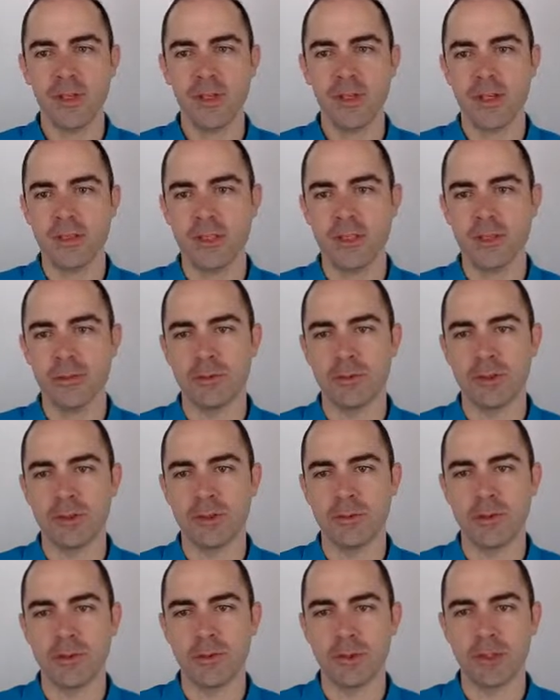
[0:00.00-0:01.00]
And that's
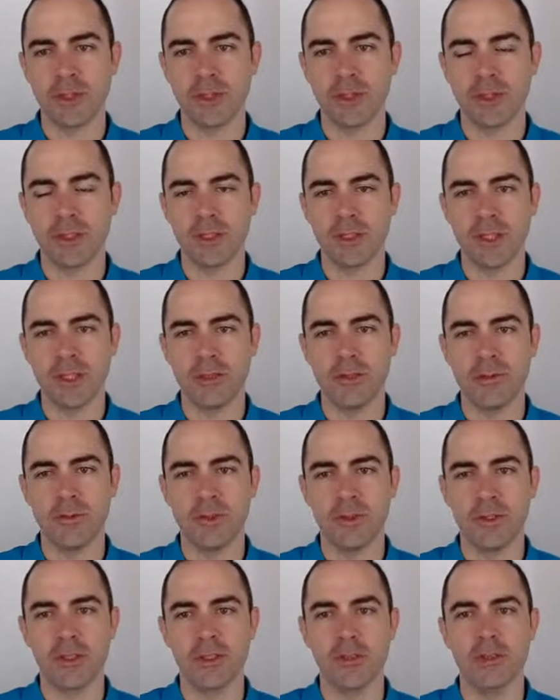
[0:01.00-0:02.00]
what's represented kind of
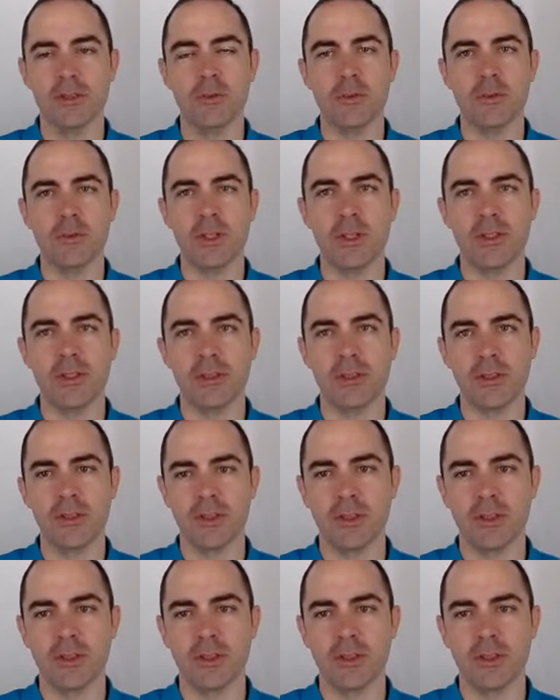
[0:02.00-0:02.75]
in the top right